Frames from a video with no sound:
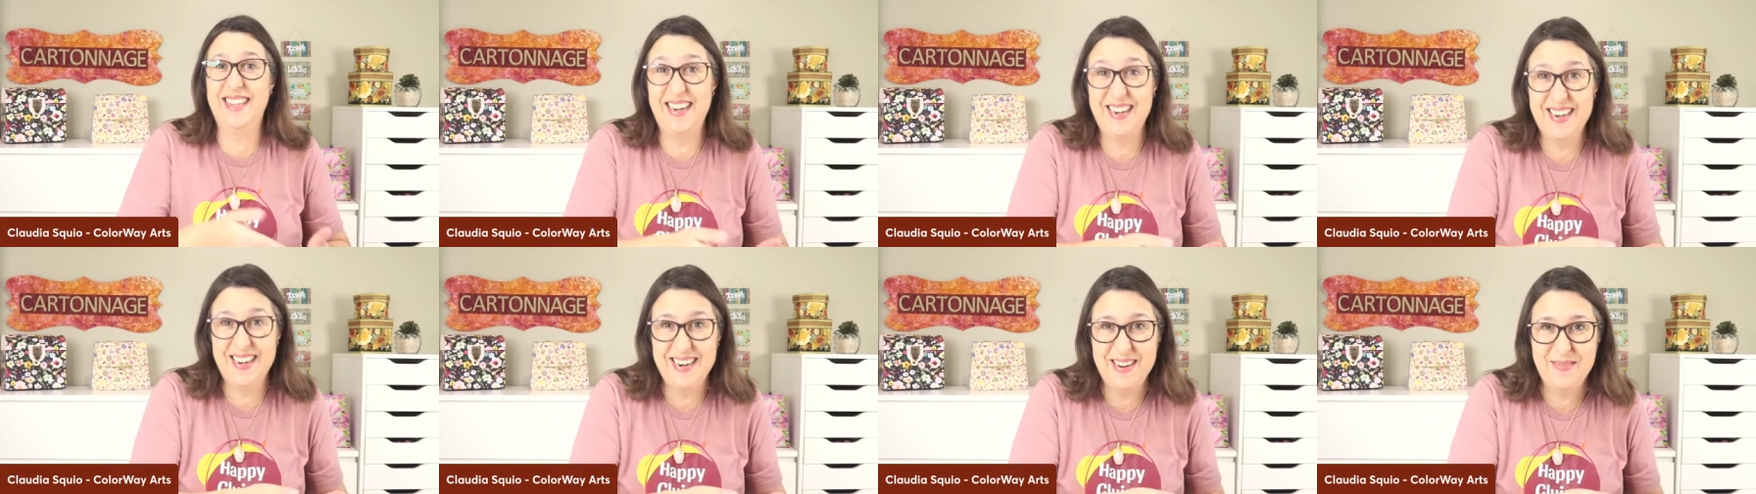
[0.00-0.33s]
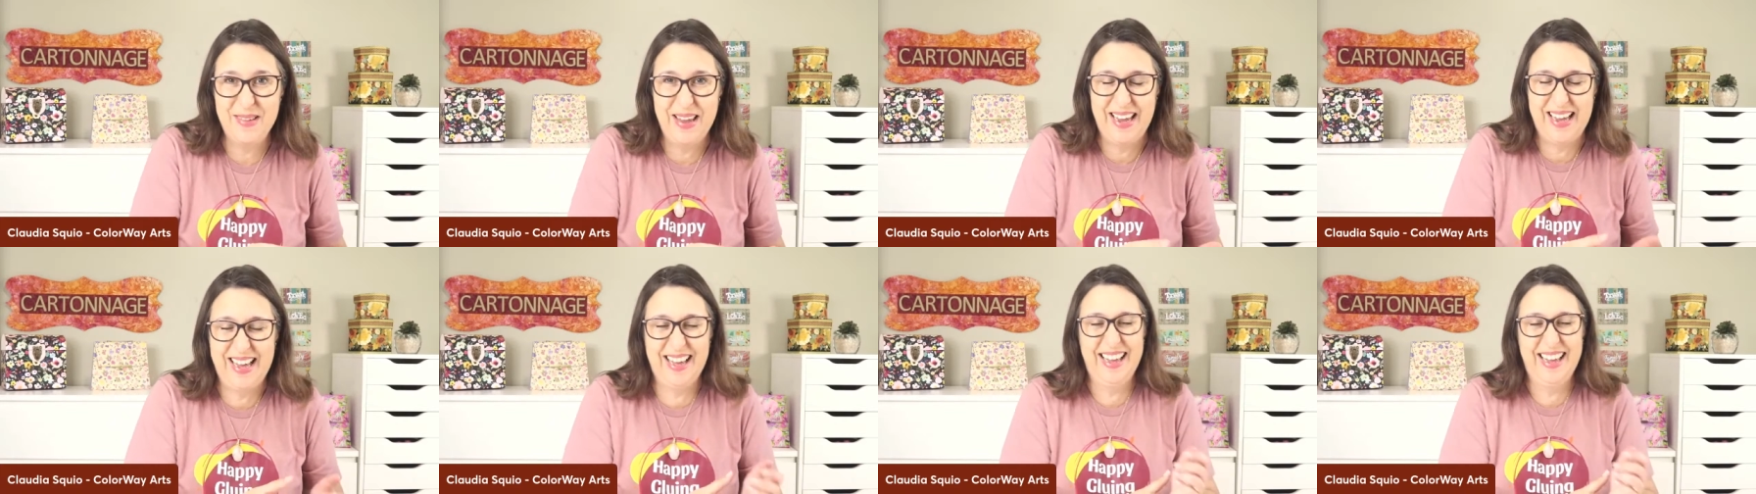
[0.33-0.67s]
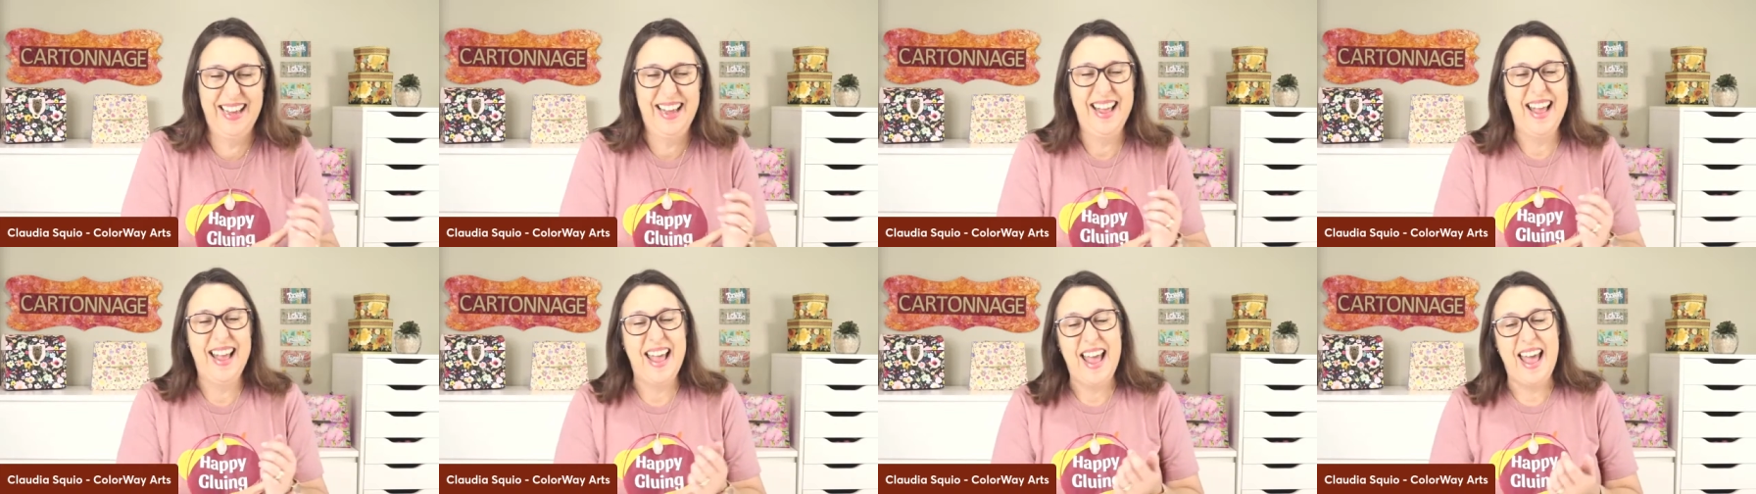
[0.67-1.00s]
ceramic.
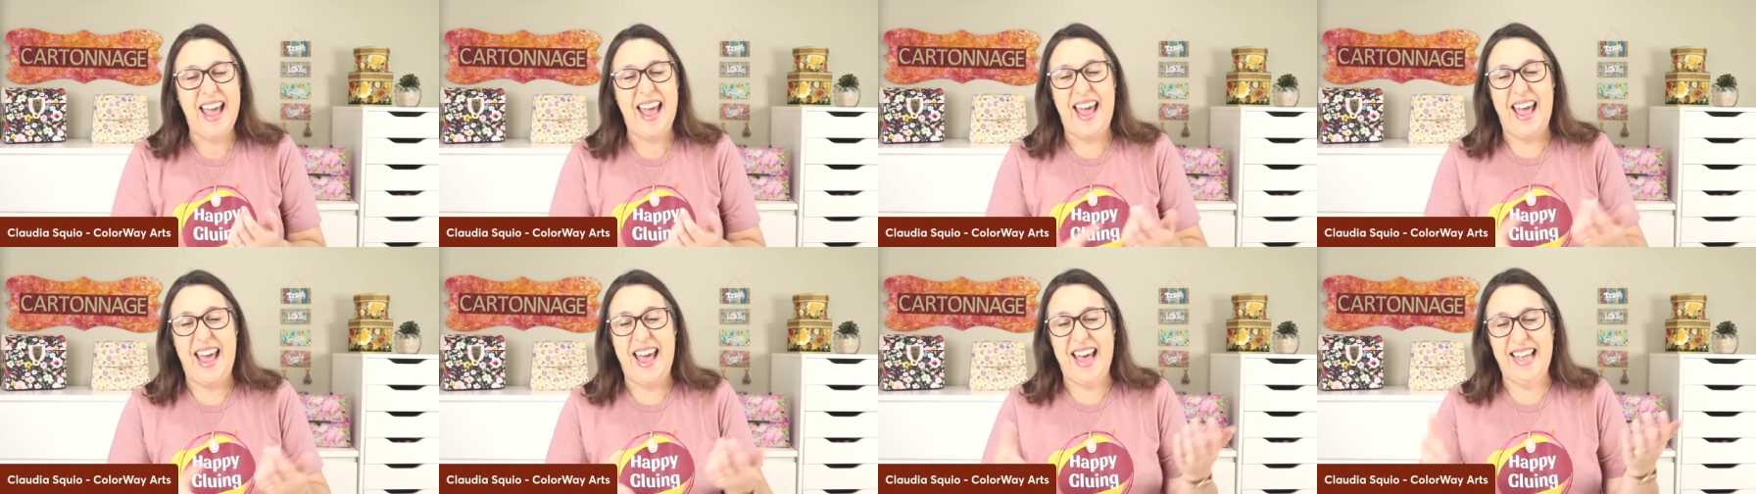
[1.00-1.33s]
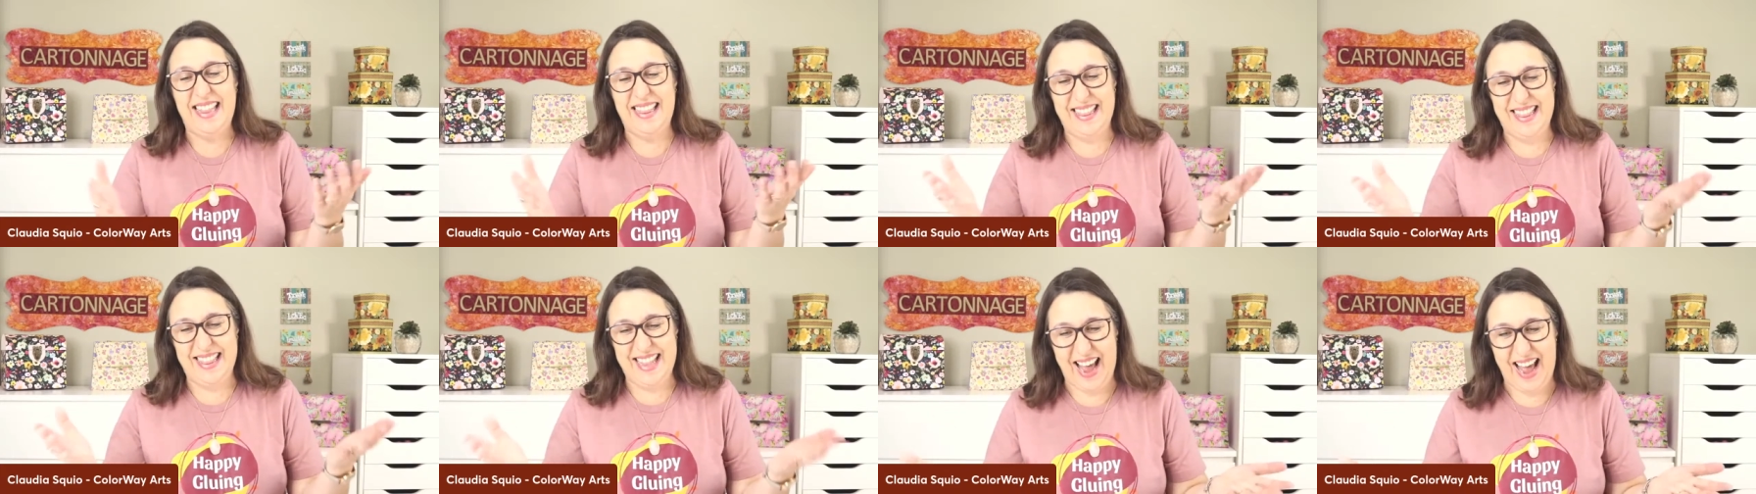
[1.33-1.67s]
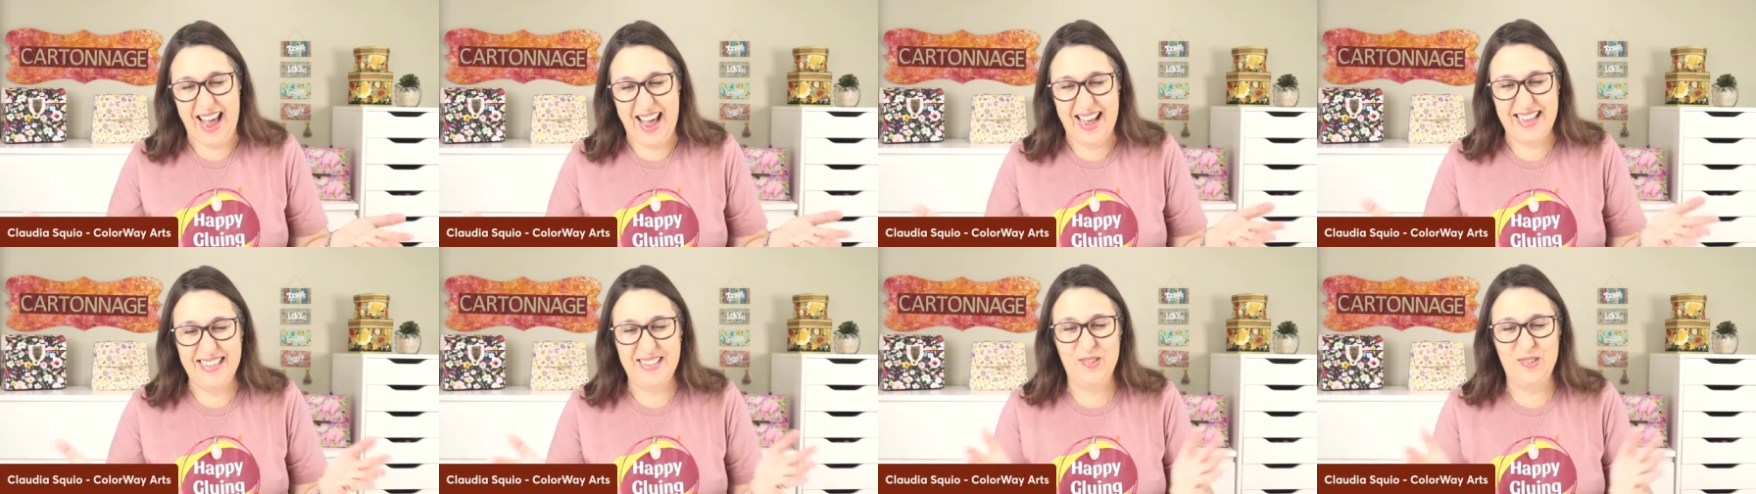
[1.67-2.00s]
And
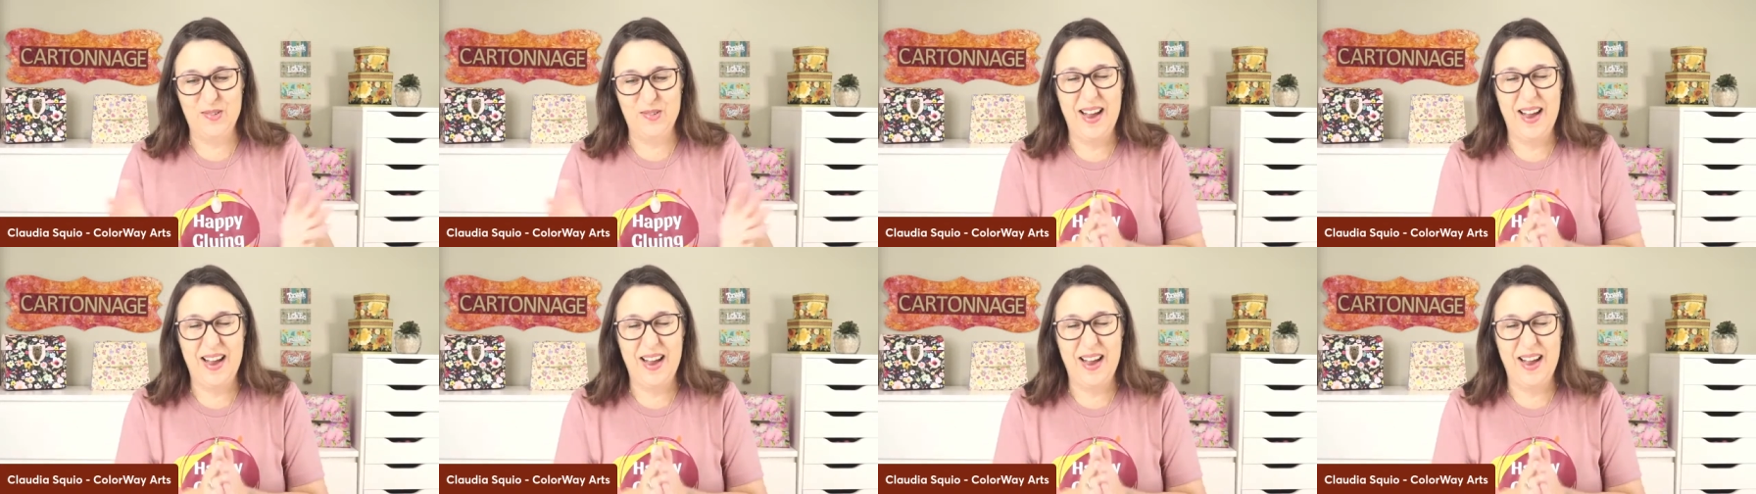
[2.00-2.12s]
that's